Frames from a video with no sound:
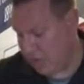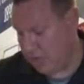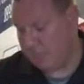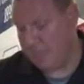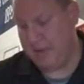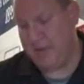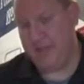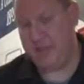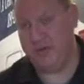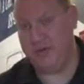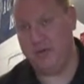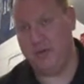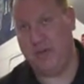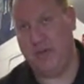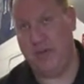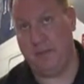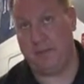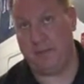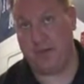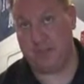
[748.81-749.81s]
come and then do
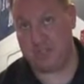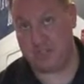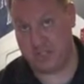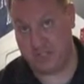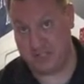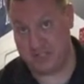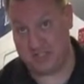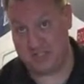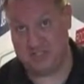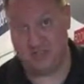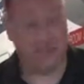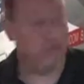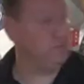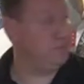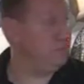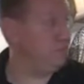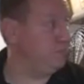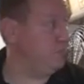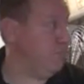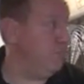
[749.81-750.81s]
a pressure dressing
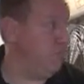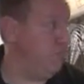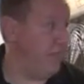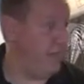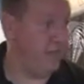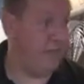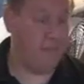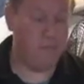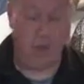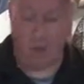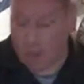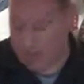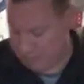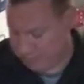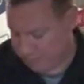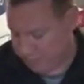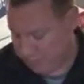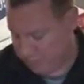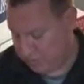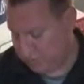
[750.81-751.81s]
and then
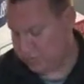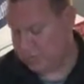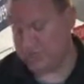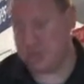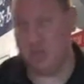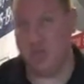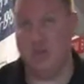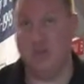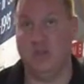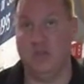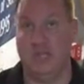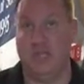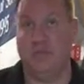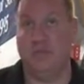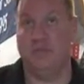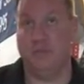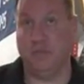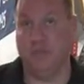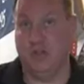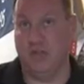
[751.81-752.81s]
slowly
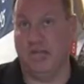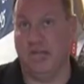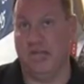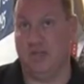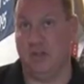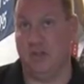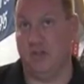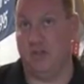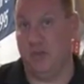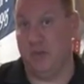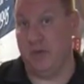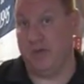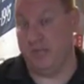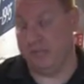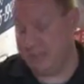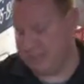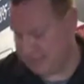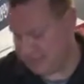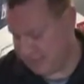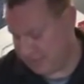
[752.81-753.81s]
let go of the
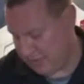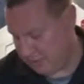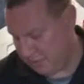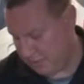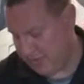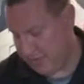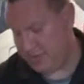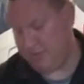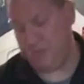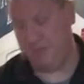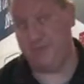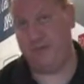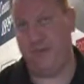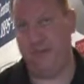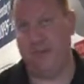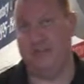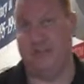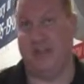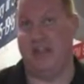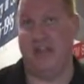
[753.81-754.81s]
windlass and
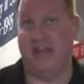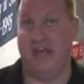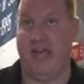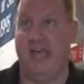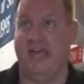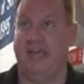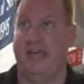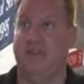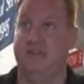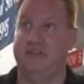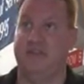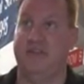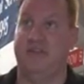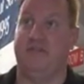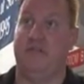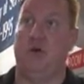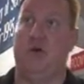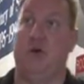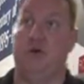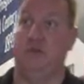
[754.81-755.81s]
refuse that leg and see
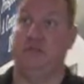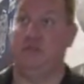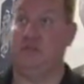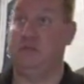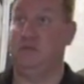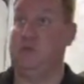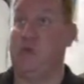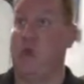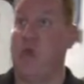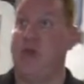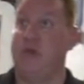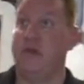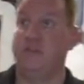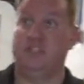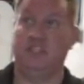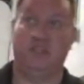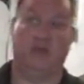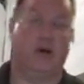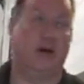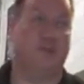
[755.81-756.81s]
if it holds.
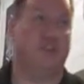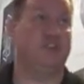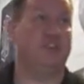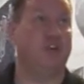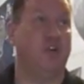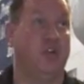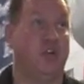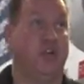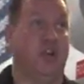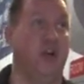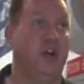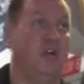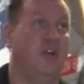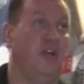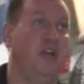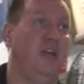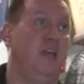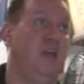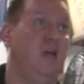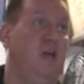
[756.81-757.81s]
So you don't have the tourniquet on or
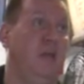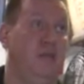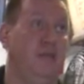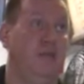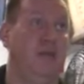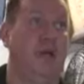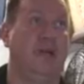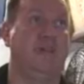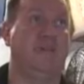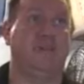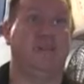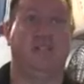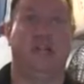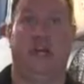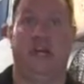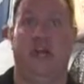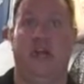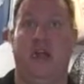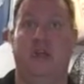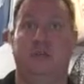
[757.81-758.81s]
any longer than
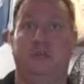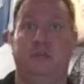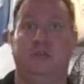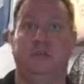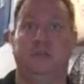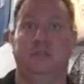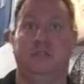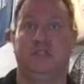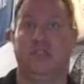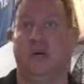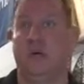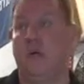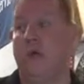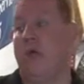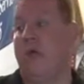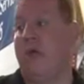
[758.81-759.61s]
necessary. So